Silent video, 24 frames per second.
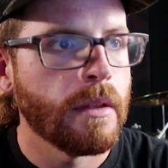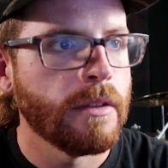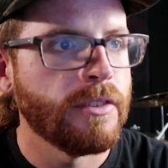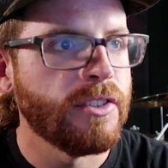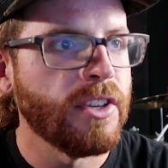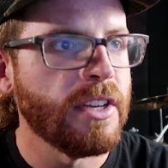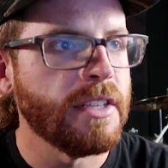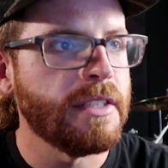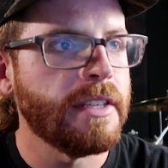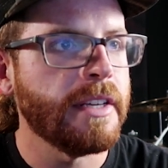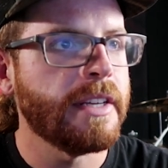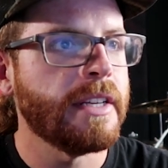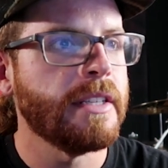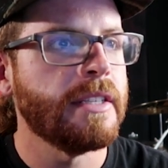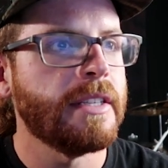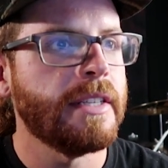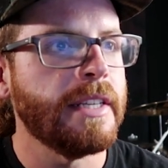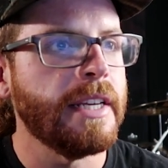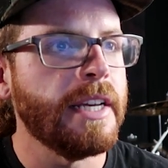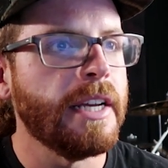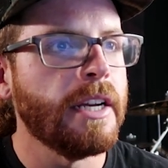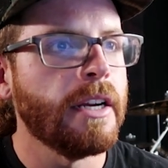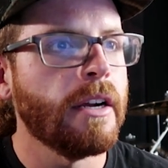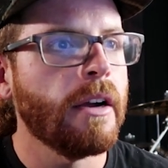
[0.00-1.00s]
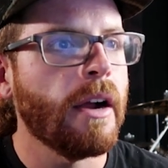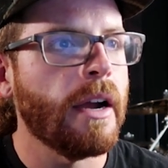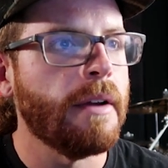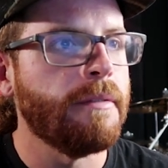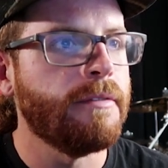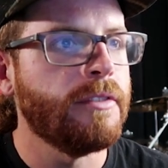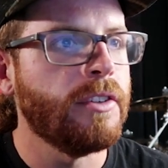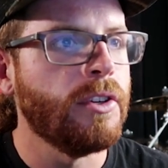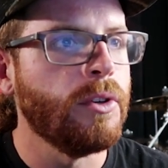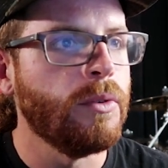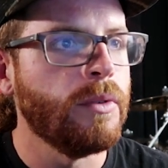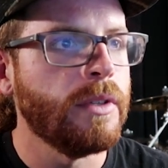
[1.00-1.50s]
So as you can see here,
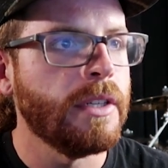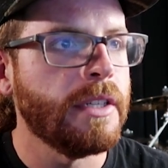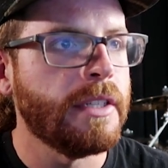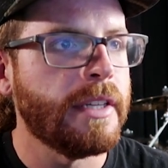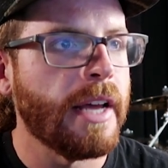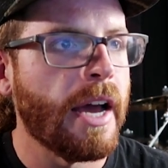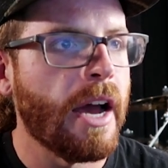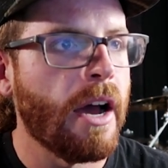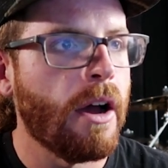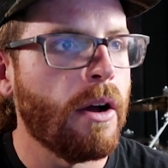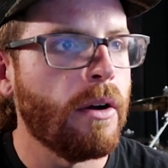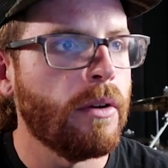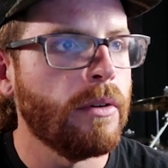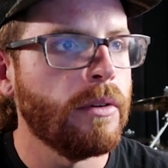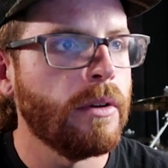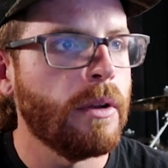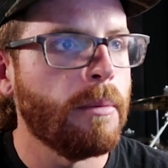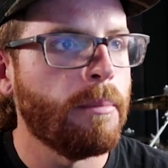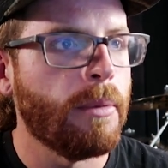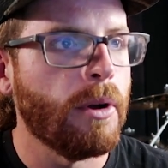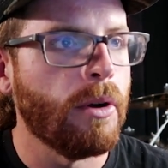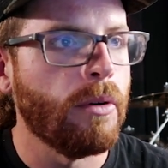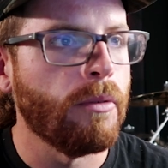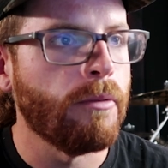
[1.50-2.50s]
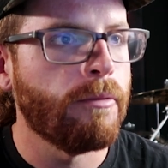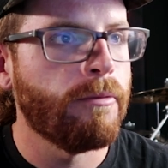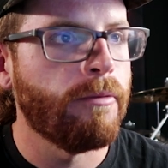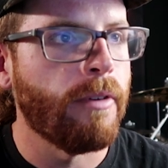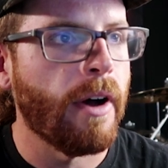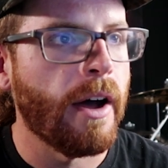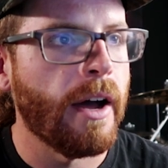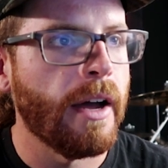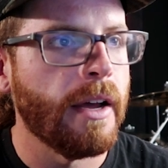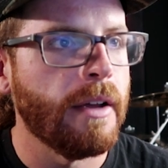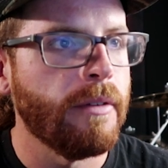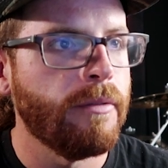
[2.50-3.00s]
I've tuned it down about
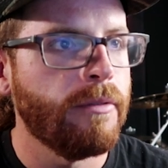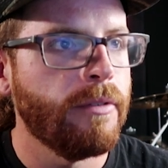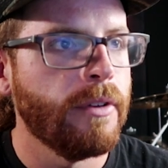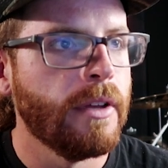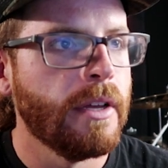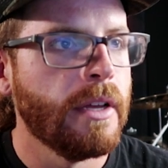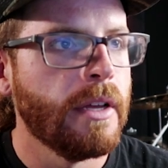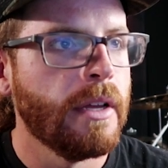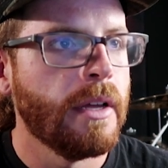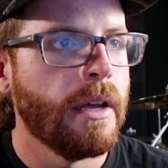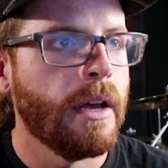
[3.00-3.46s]
5.